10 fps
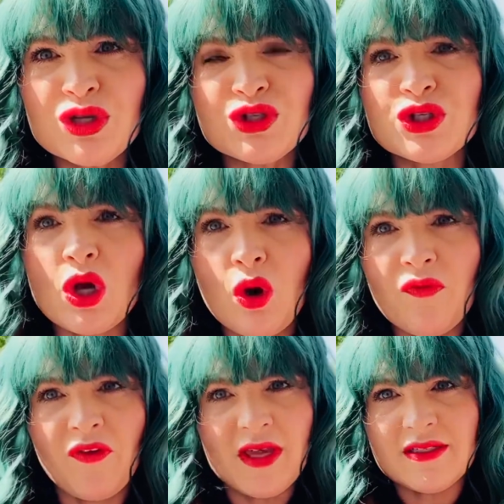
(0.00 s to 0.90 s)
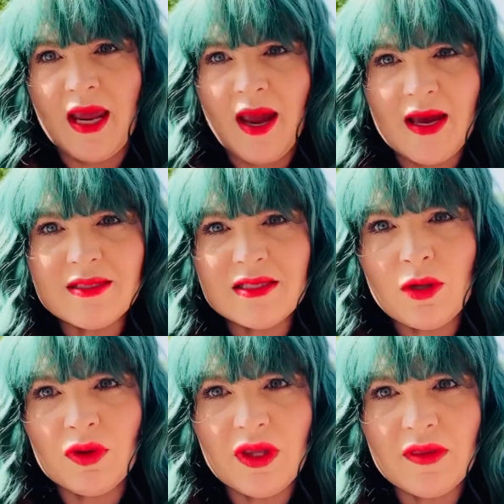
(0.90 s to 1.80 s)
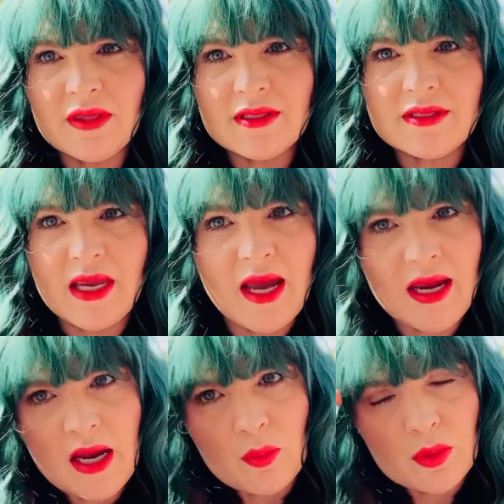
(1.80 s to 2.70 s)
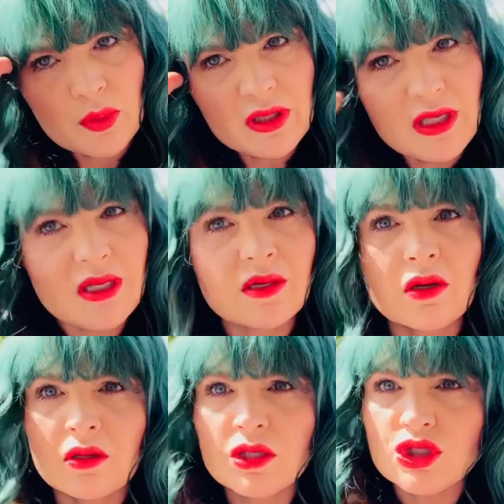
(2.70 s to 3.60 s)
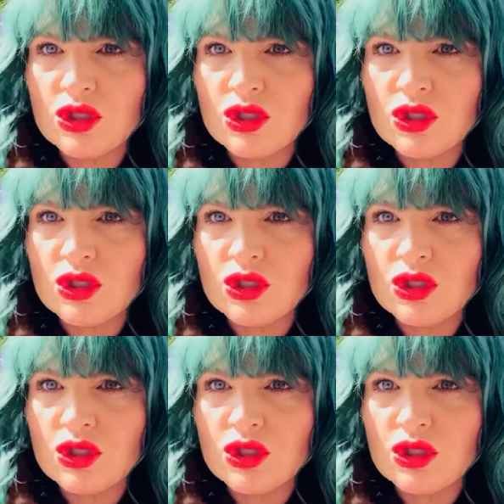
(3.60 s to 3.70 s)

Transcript: is so fantastic within this deck. I would really encourage